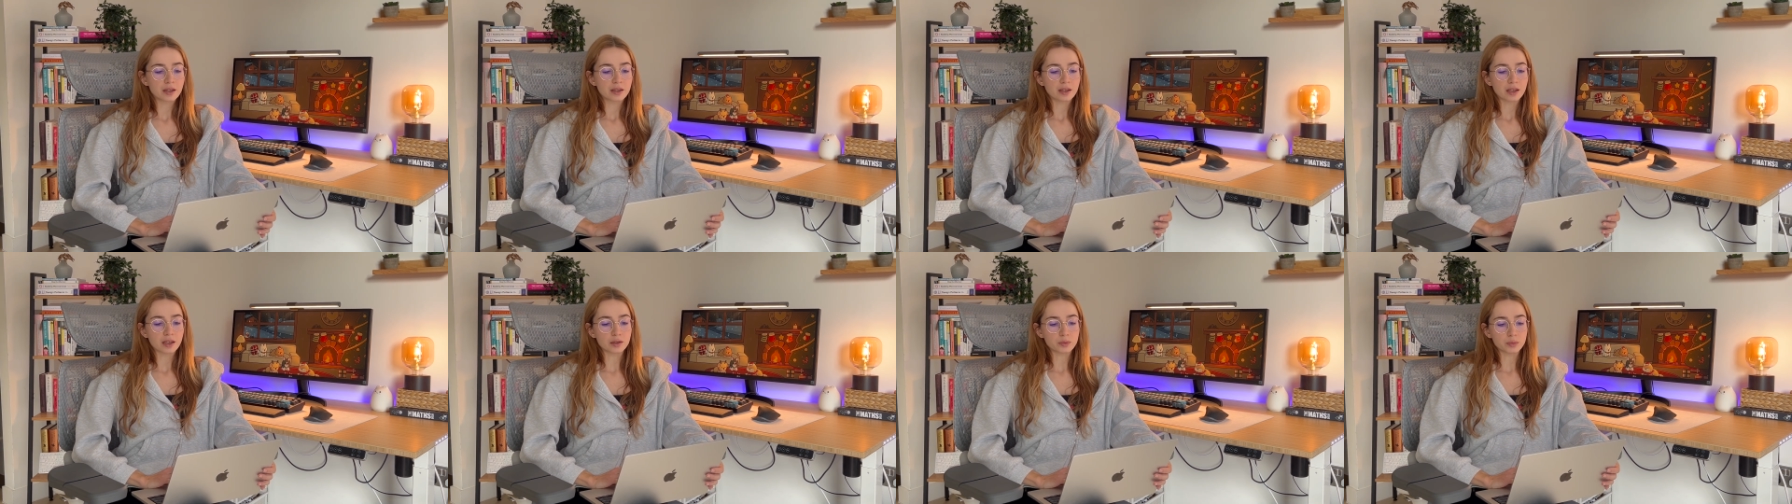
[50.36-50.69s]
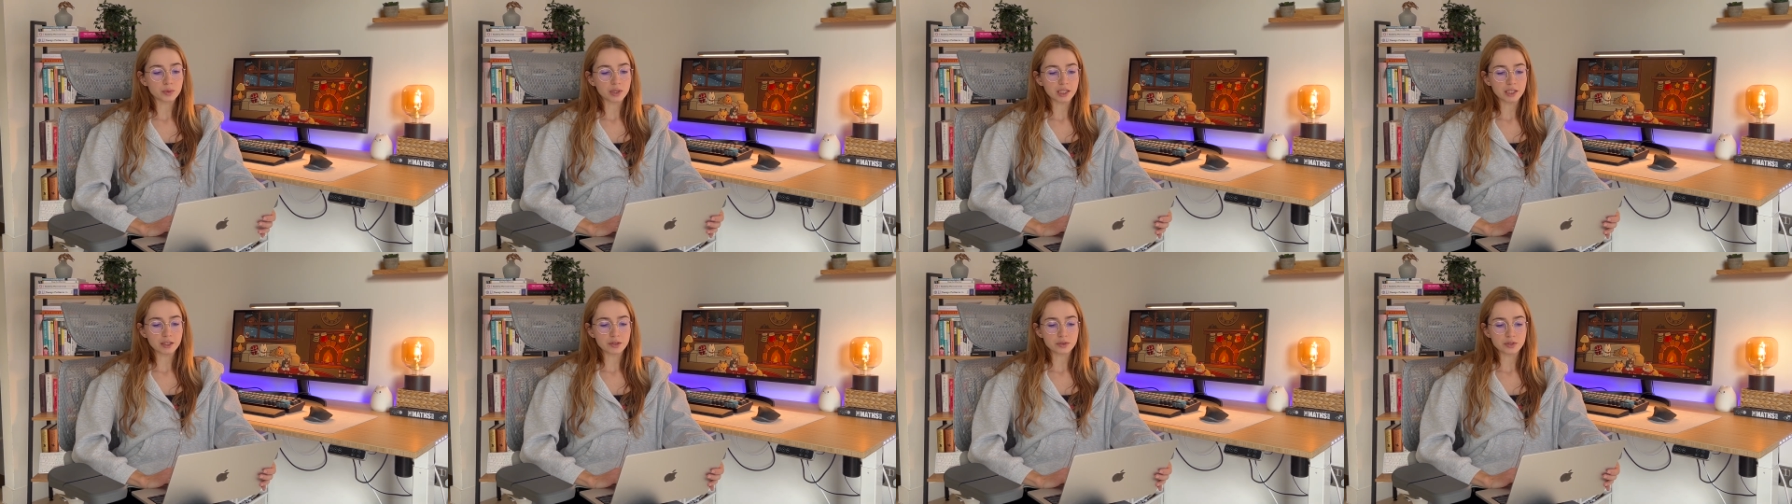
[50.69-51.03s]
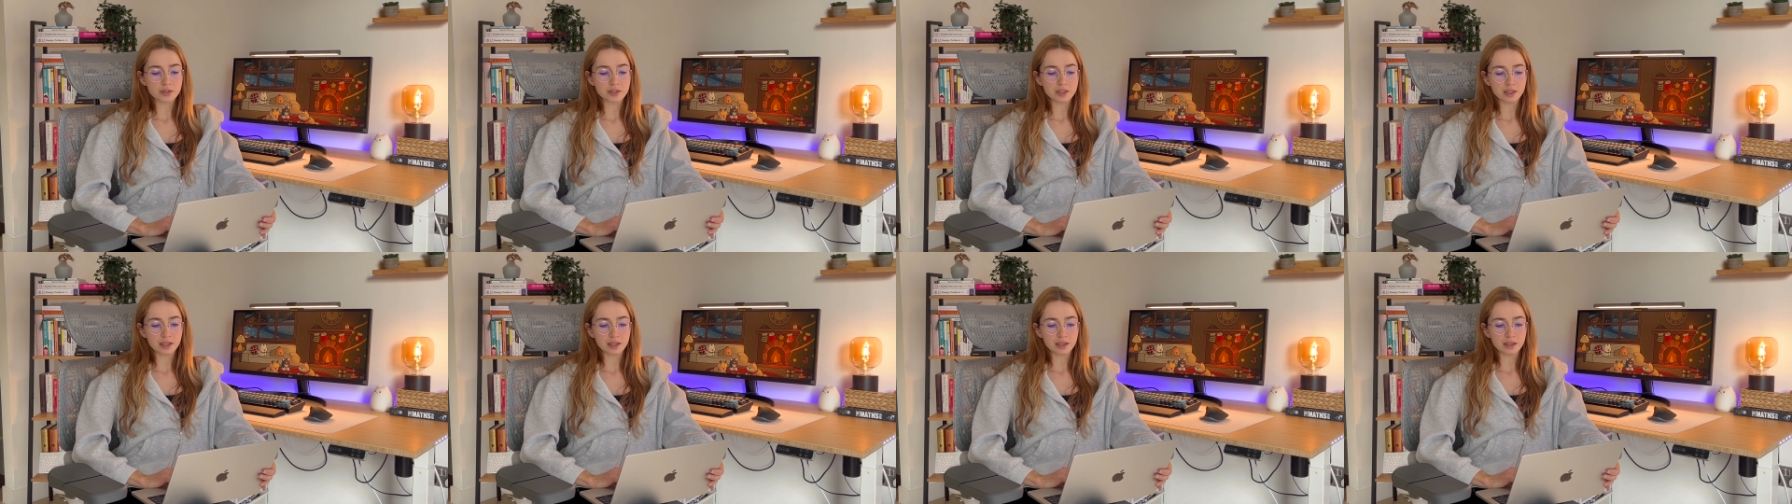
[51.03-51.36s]
and we need to
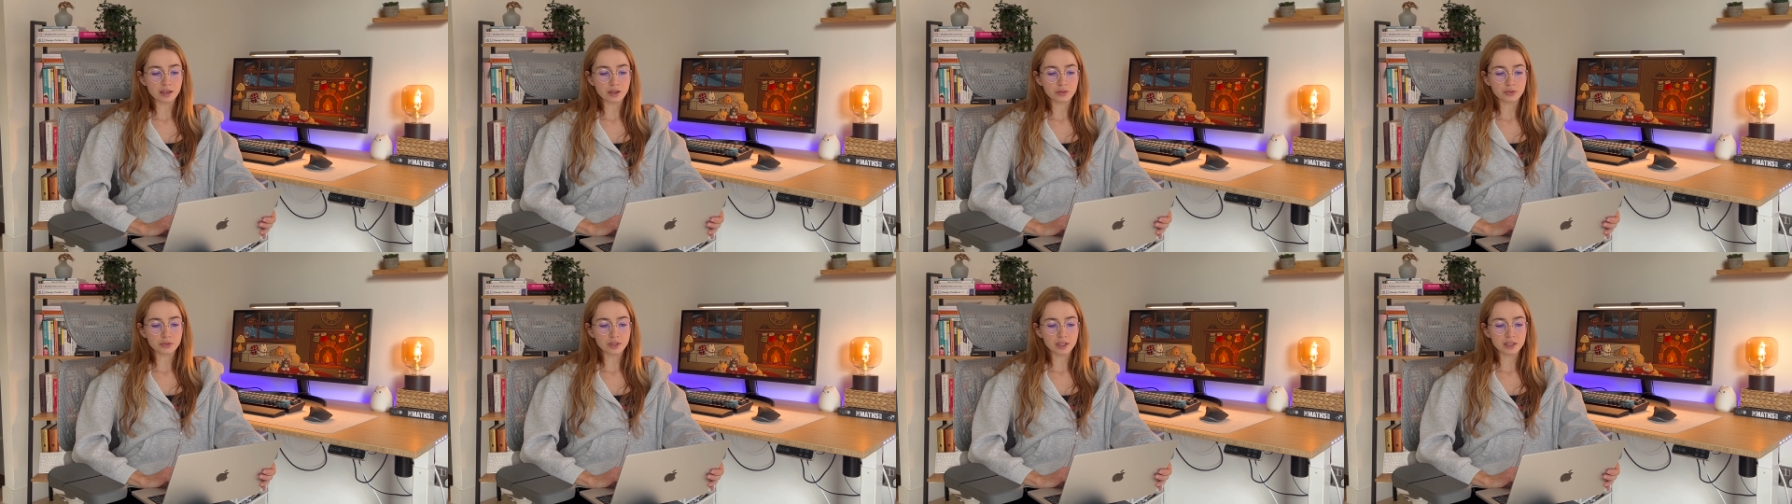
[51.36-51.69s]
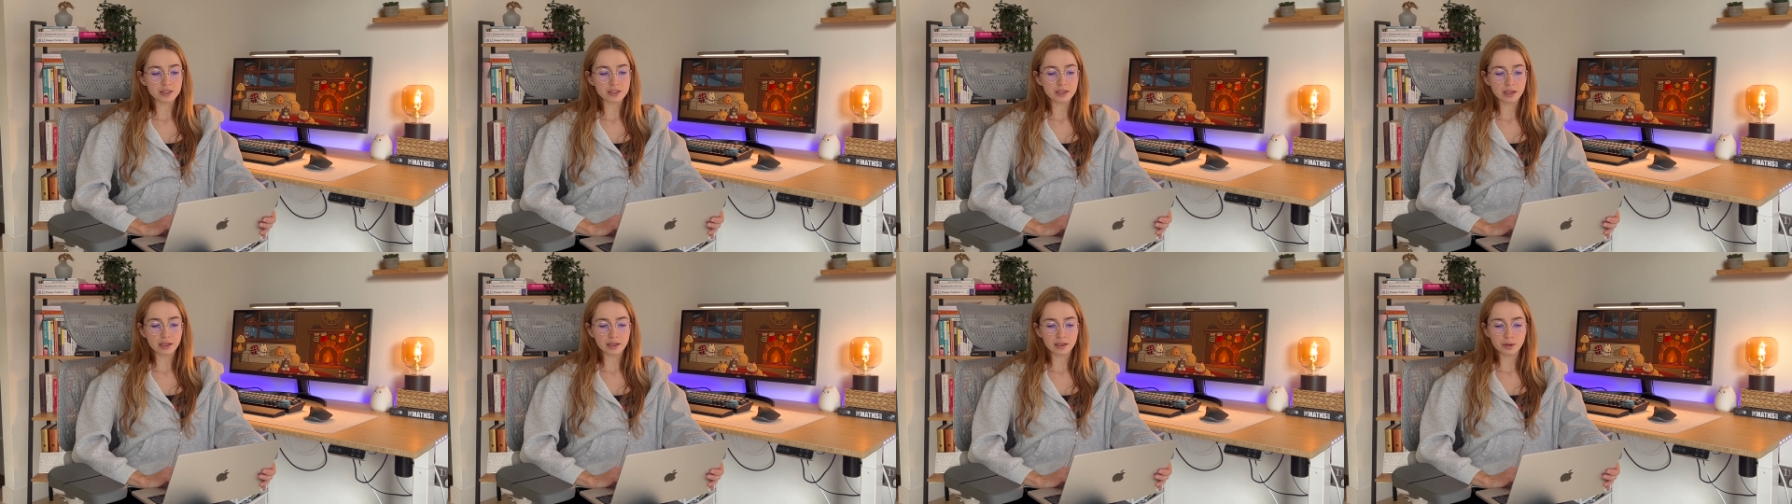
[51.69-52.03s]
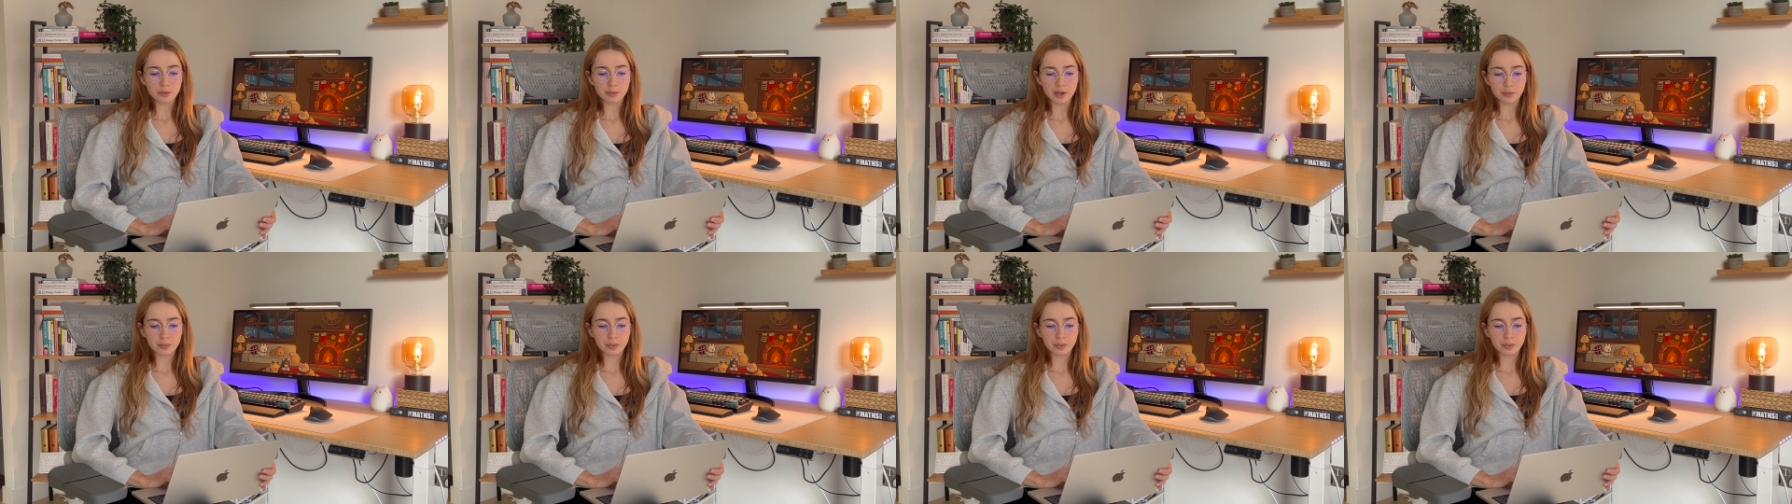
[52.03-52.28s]
see if there's any way